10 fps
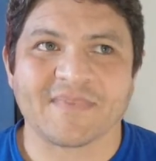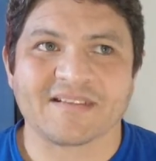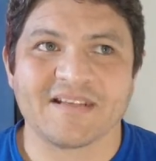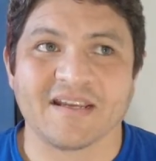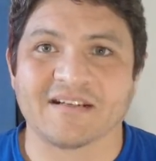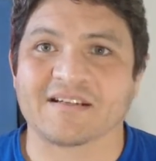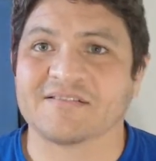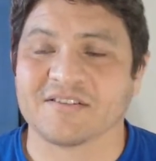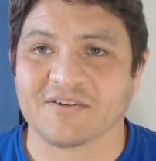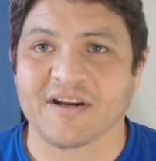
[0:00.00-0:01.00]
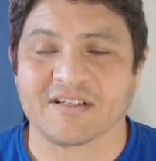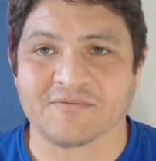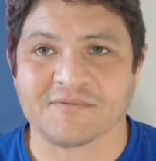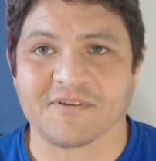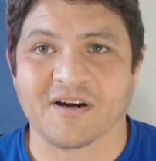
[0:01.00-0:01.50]
taking into consideration
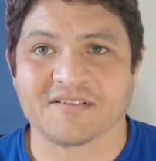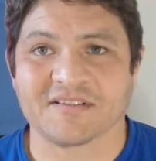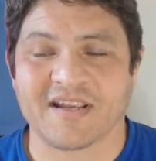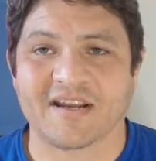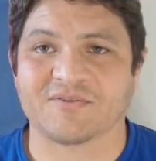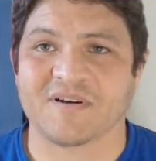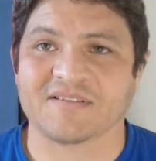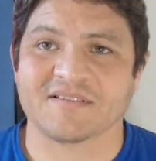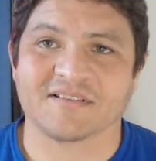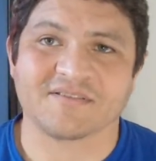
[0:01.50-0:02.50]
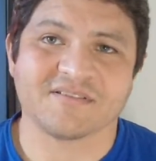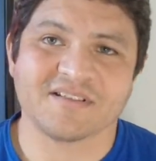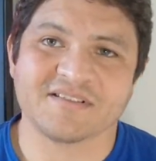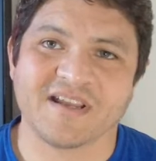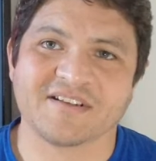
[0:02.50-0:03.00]
with regards to catch wrestling. So
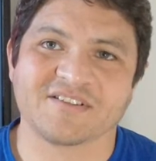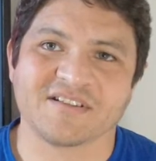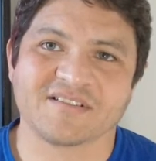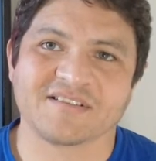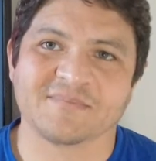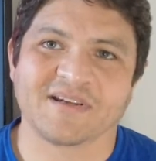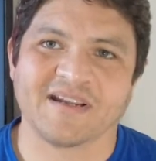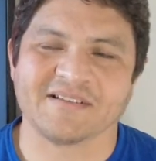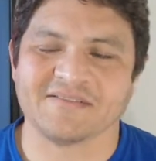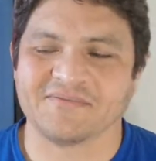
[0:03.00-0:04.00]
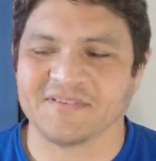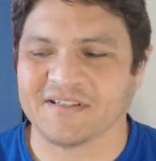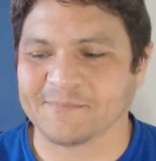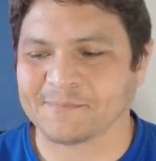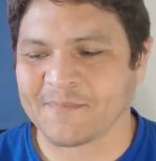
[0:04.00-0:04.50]
it's not just some kind of
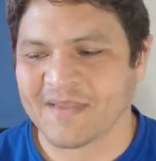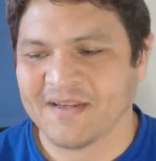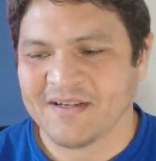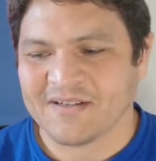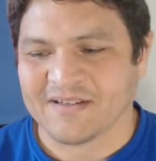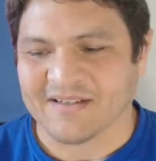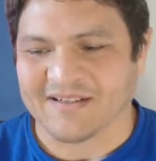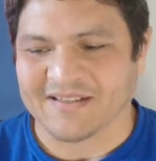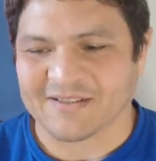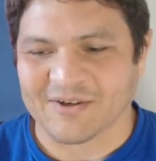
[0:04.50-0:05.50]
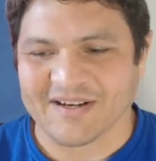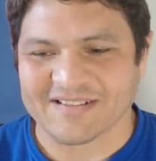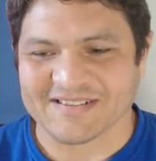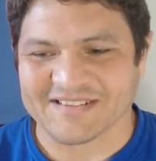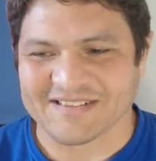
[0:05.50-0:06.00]

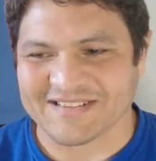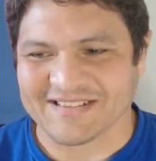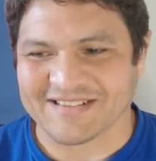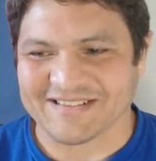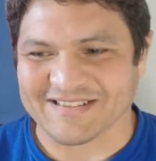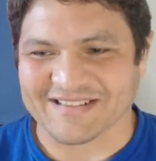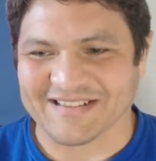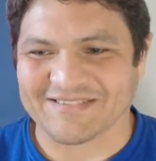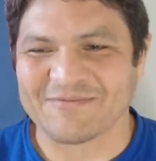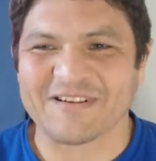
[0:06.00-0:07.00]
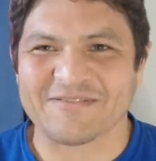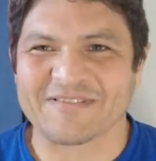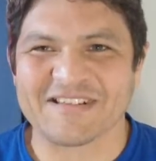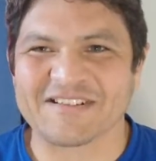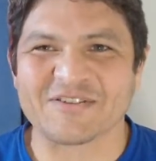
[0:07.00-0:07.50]
crazy or like
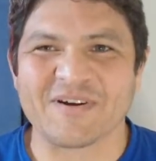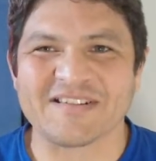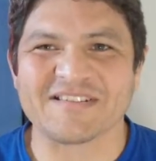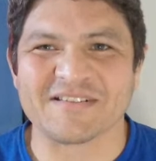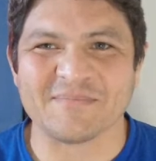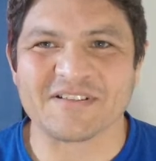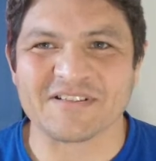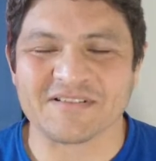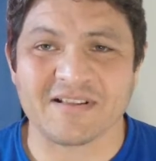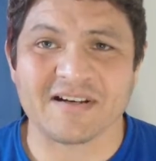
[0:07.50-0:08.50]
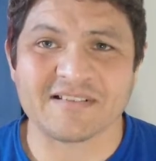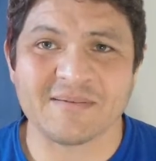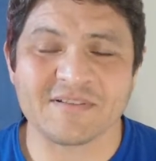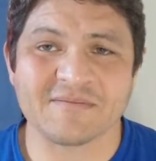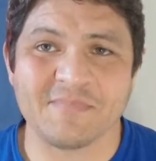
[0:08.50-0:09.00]
it's not just crazy submissions. A lot of
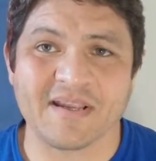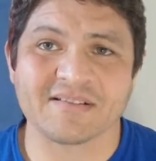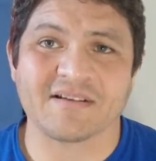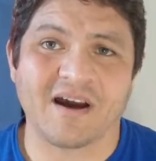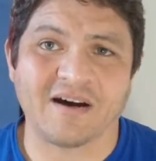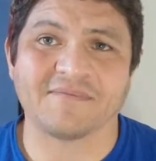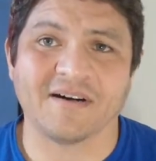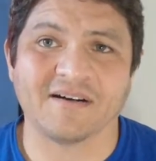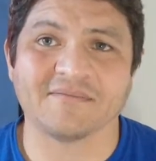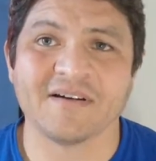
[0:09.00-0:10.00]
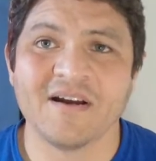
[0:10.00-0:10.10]
times it's based off of